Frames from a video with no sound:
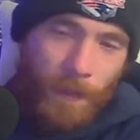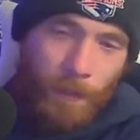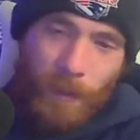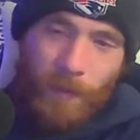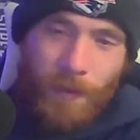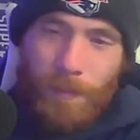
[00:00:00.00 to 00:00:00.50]

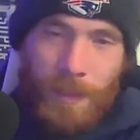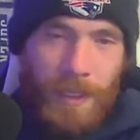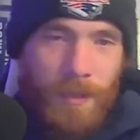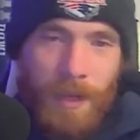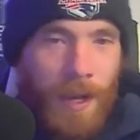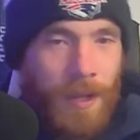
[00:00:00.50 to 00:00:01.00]
But if I'm
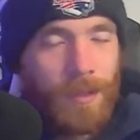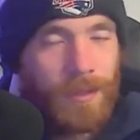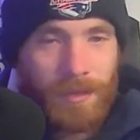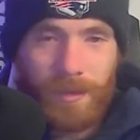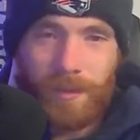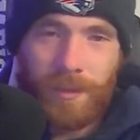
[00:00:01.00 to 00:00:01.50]
being
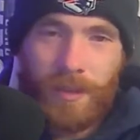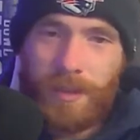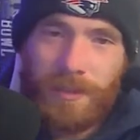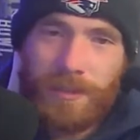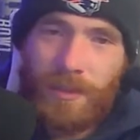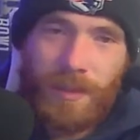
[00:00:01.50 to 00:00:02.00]
honest, it's
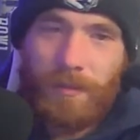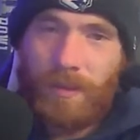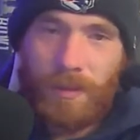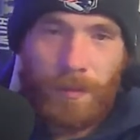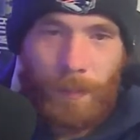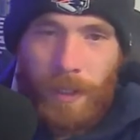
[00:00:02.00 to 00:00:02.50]
like,
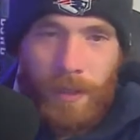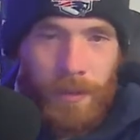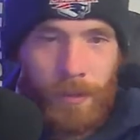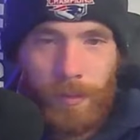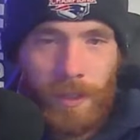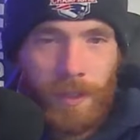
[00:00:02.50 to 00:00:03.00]
yeah, pick a
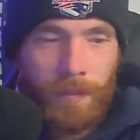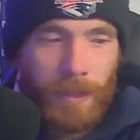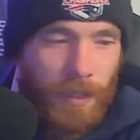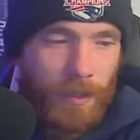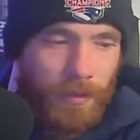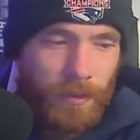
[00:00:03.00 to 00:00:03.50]
new team
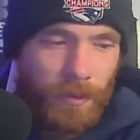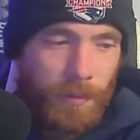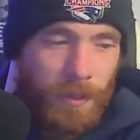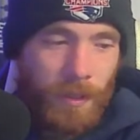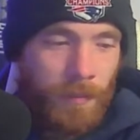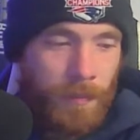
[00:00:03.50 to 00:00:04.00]
then. I don't know,
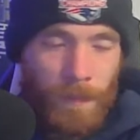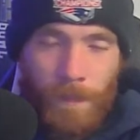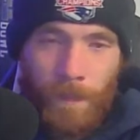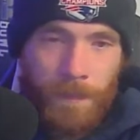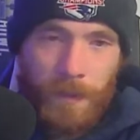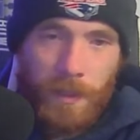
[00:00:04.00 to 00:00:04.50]
man.
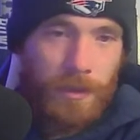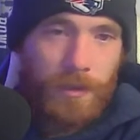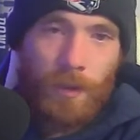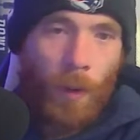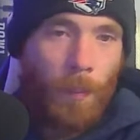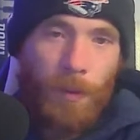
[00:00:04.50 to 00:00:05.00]

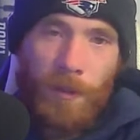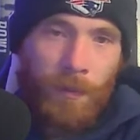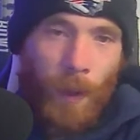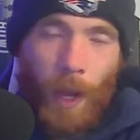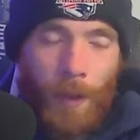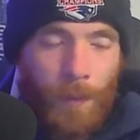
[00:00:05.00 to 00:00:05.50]
Just don't be a
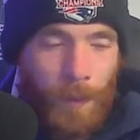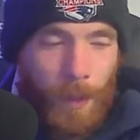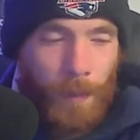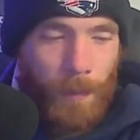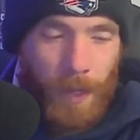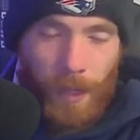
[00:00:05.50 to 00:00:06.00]
fan of
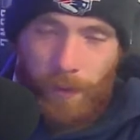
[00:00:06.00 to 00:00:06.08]
them.